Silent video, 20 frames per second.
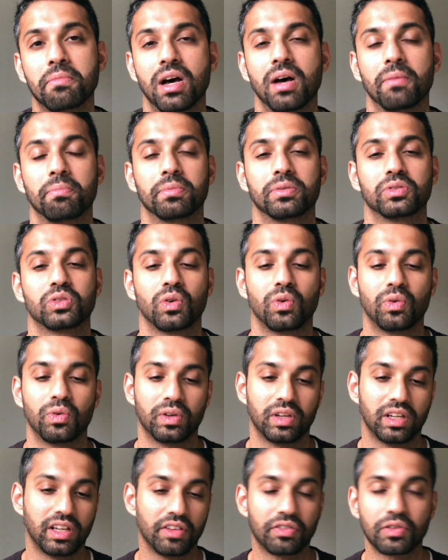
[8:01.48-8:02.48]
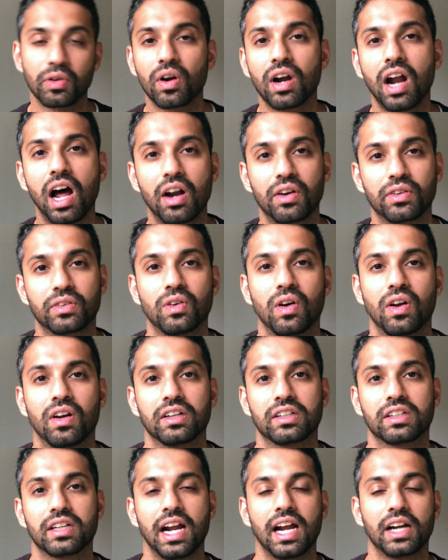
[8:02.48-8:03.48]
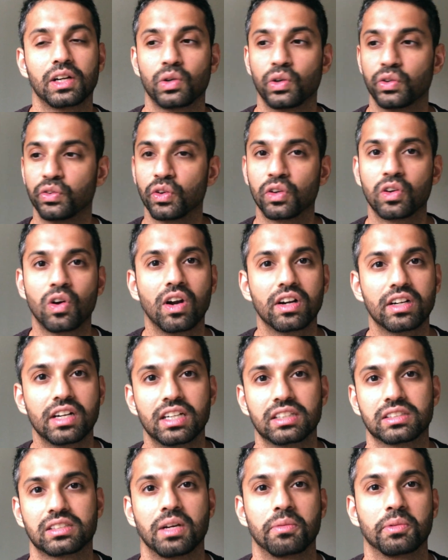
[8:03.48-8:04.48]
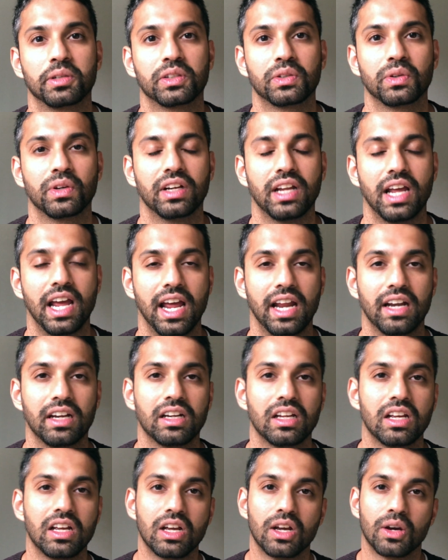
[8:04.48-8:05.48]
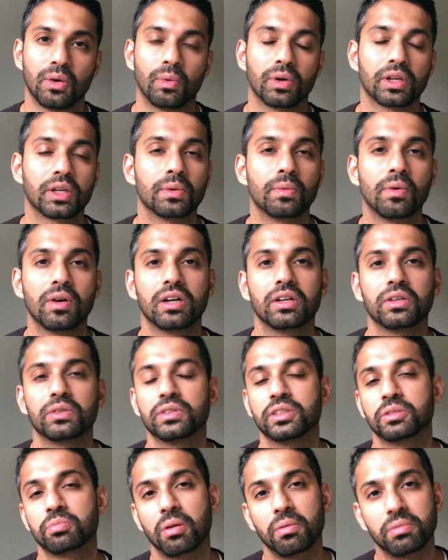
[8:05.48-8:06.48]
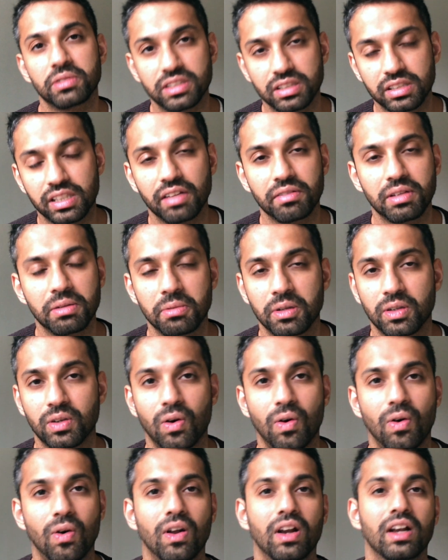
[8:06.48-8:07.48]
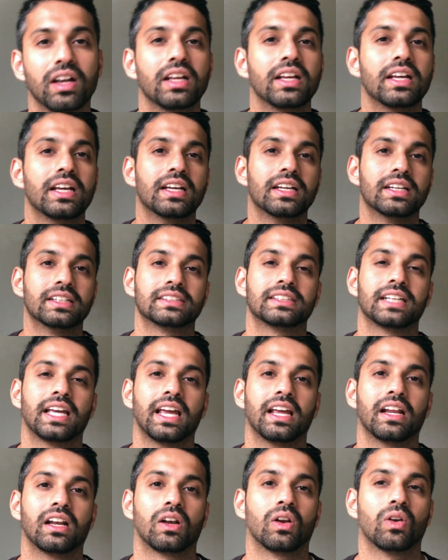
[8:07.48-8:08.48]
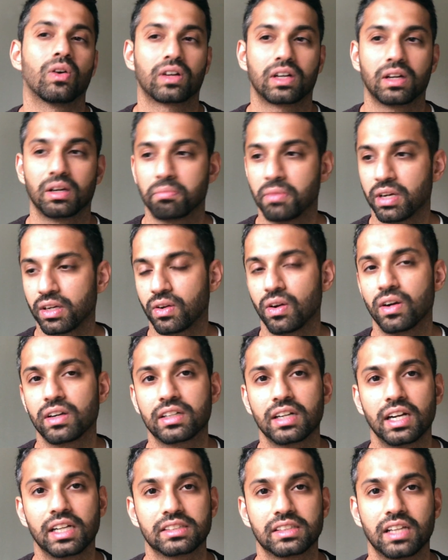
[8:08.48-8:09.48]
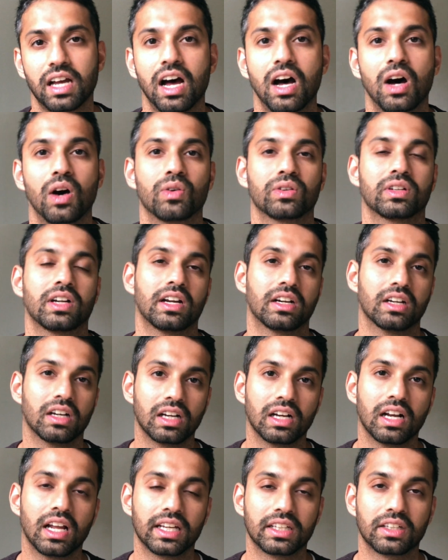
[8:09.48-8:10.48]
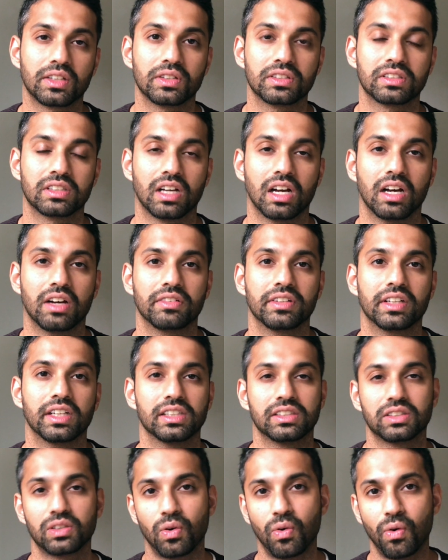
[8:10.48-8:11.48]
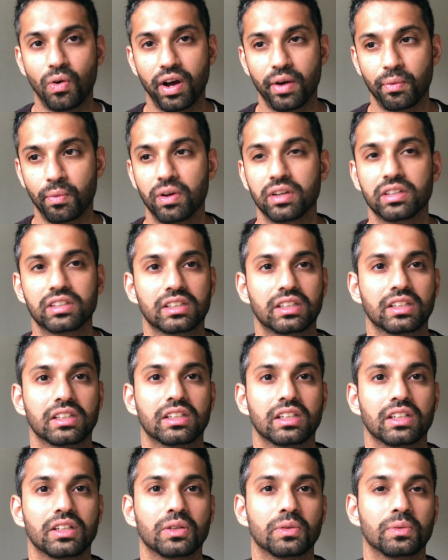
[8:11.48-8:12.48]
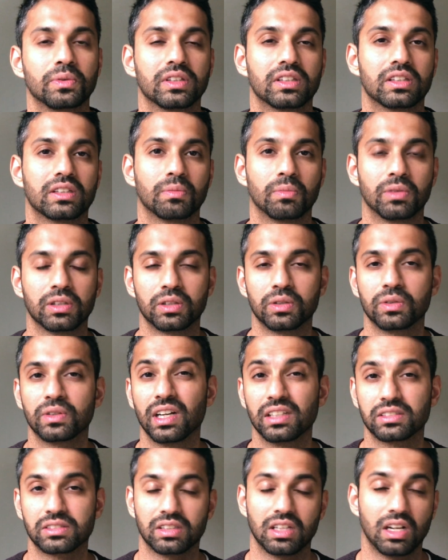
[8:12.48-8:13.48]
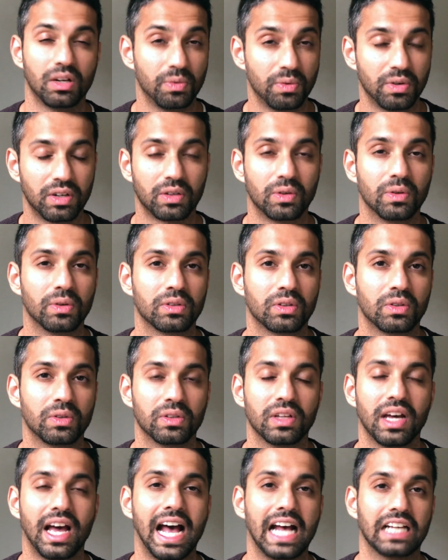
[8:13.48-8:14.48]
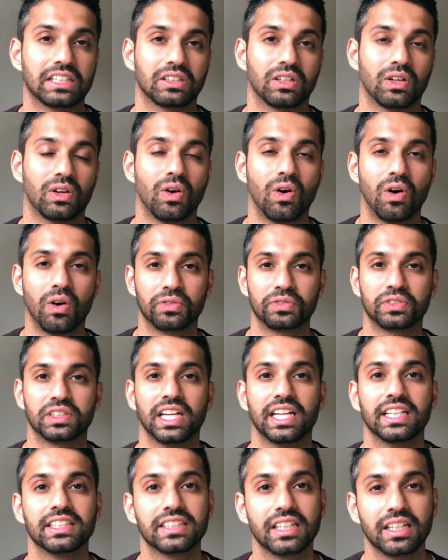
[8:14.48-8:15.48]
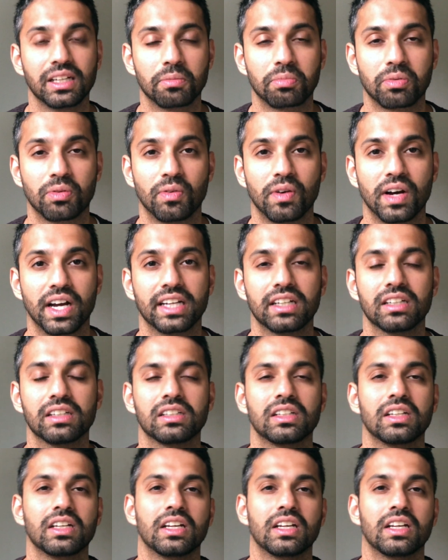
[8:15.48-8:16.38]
up. So if you're out of contract, or if your contract's coming to an end, what you want to do is probably just give them a call. Say, look, my contract's out, I really like your service, or I want to continue with you guys because I don't want to go through the hassle of changing a provider.